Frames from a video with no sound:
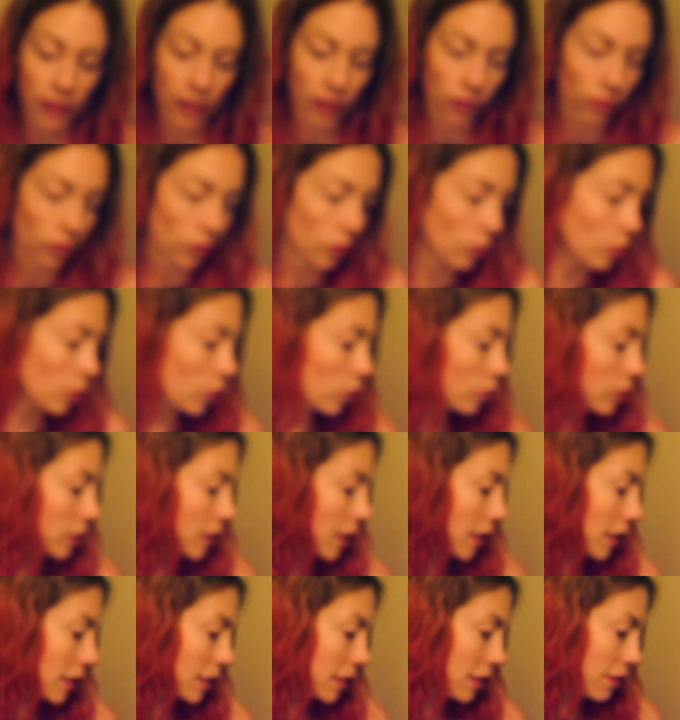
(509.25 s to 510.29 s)
It removes
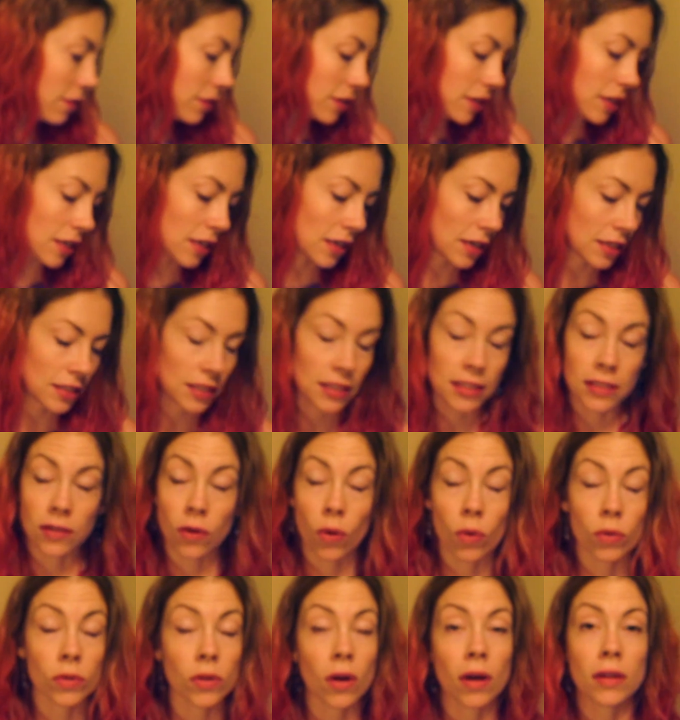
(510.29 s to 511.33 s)
negativity. It doesn't
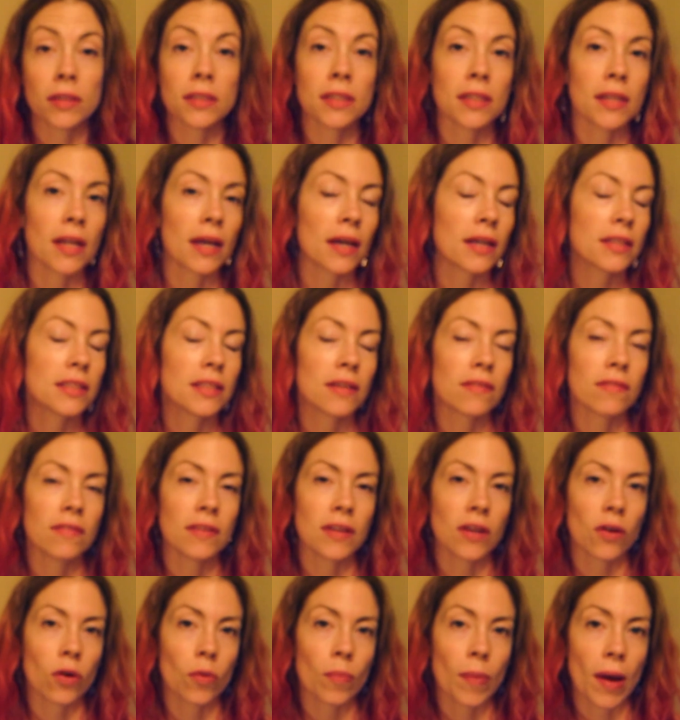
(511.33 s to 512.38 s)
hold on to
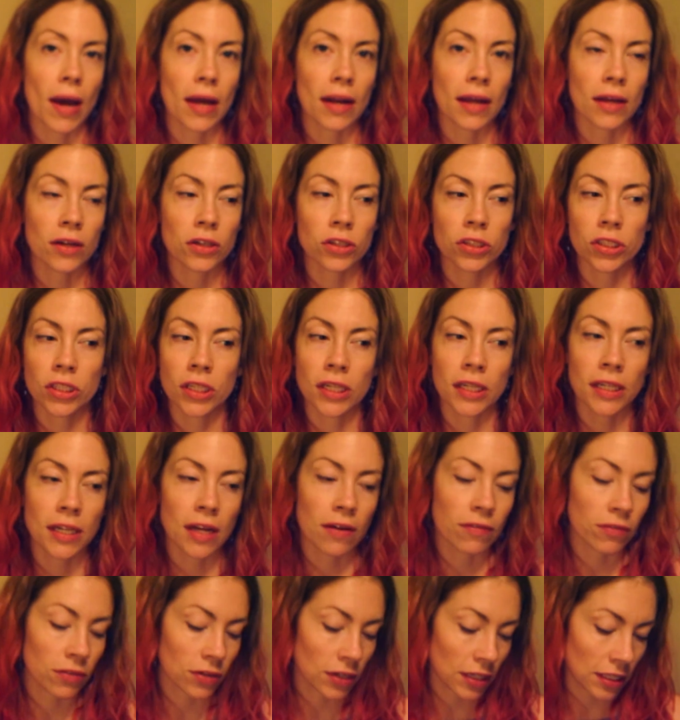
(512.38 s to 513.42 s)
negativity or bad energy. It
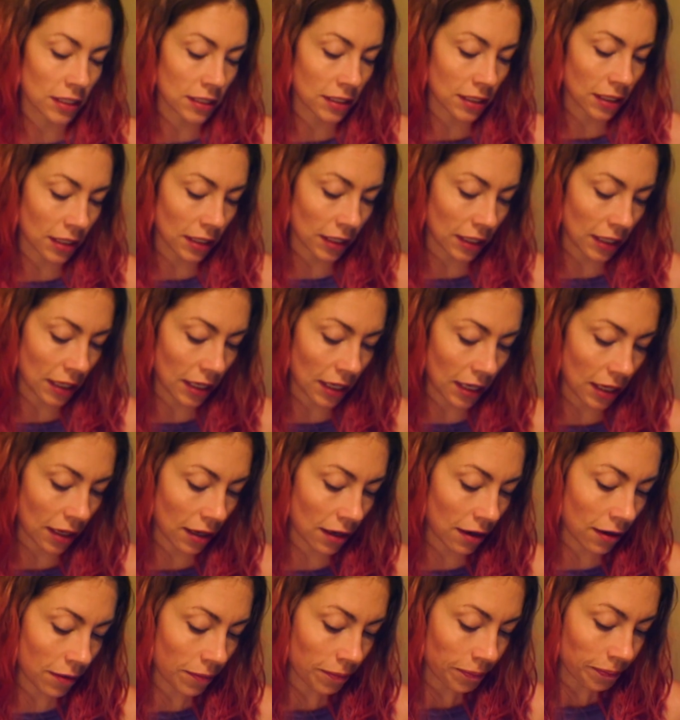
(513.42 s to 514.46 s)
never needs
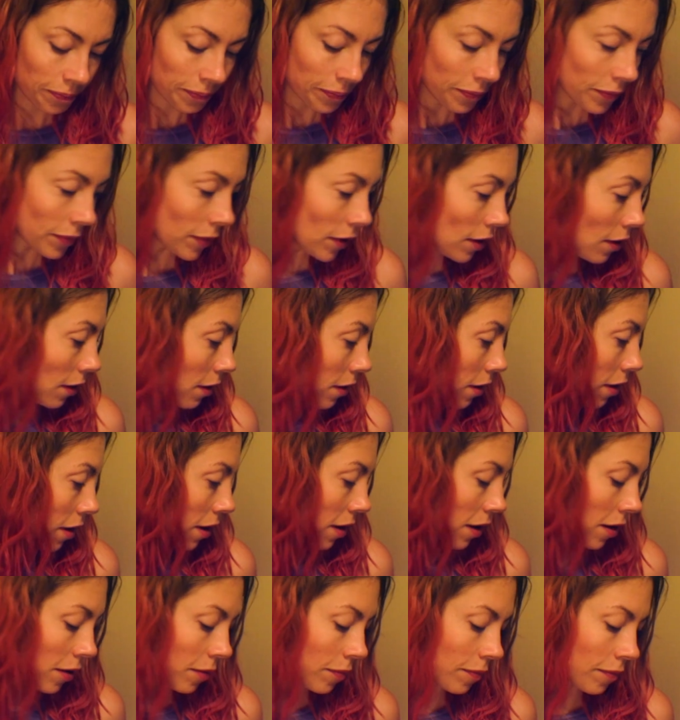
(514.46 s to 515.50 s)
cleaning.
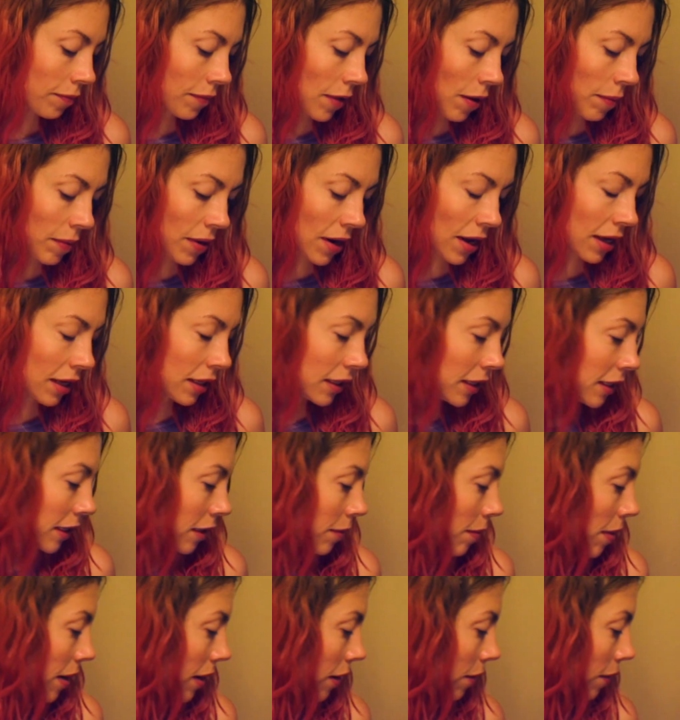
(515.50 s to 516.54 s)
I mean, I clean
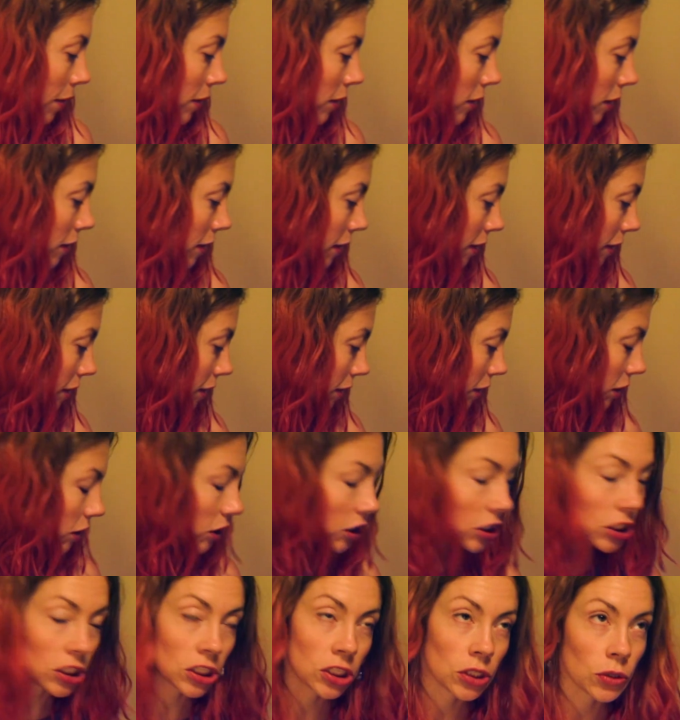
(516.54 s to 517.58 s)
them anyway just
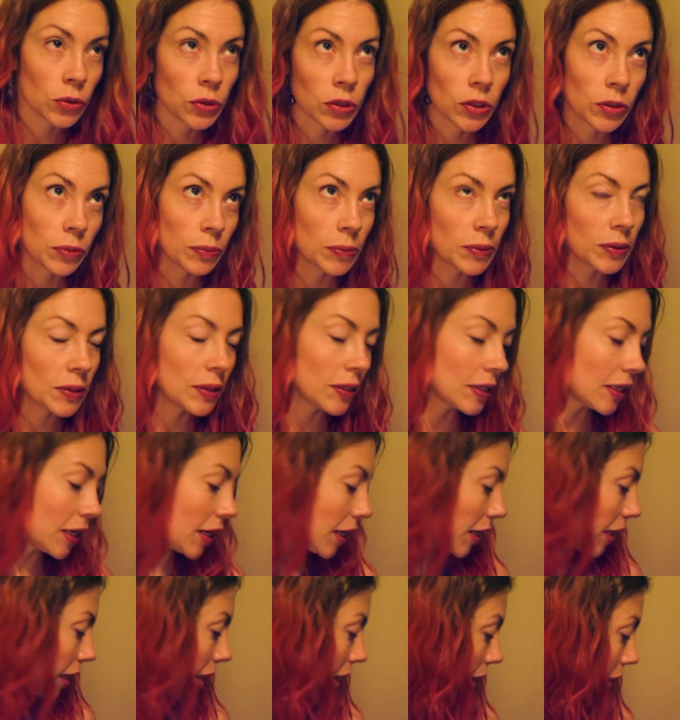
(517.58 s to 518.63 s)
to show them that
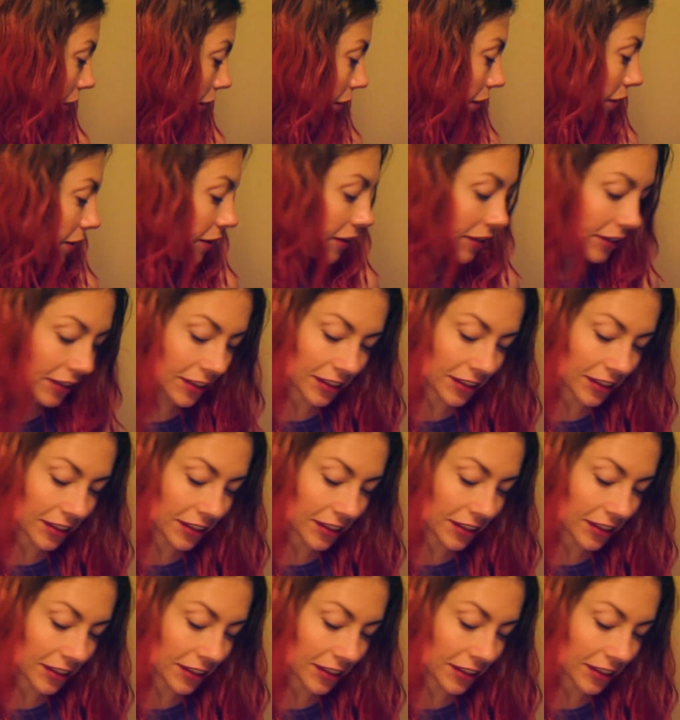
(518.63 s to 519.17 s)
I care.